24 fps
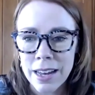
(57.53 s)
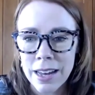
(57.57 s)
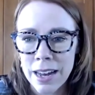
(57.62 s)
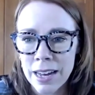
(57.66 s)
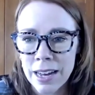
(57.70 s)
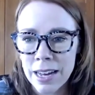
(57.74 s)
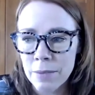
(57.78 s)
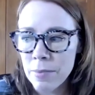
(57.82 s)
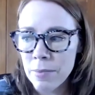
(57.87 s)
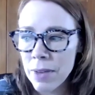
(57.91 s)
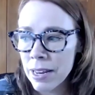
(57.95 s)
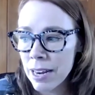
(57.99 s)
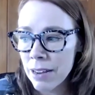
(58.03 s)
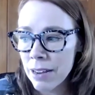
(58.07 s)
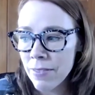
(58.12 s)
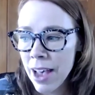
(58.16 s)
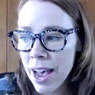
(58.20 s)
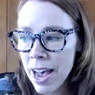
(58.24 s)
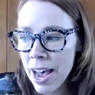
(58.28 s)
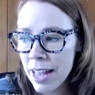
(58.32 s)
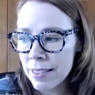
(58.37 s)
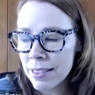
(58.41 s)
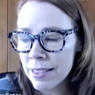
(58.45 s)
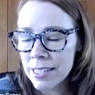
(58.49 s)
Um, and I've
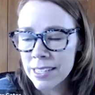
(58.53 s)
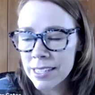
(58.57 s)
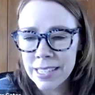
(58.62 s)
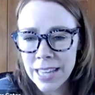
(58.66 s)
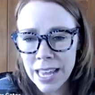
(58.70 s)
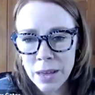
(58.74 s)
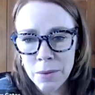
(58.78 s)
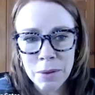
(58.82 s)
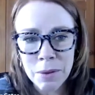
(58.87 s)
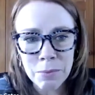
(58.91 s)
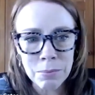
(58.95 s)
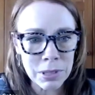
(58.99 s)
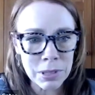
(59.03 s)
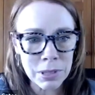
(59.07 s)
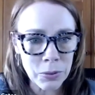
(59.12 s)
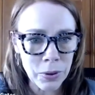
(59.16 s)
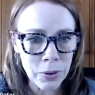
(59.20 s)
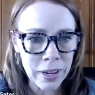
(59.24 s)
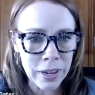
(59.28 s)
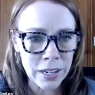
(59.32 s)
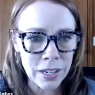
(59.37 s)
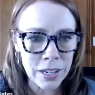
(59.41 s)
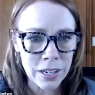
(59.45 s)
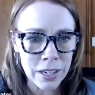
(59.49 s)
had the same
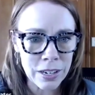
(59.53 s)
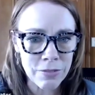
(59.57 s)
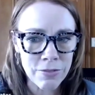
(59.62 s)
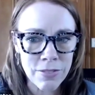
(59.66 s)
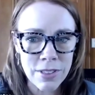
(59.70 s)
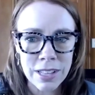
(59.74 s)
employer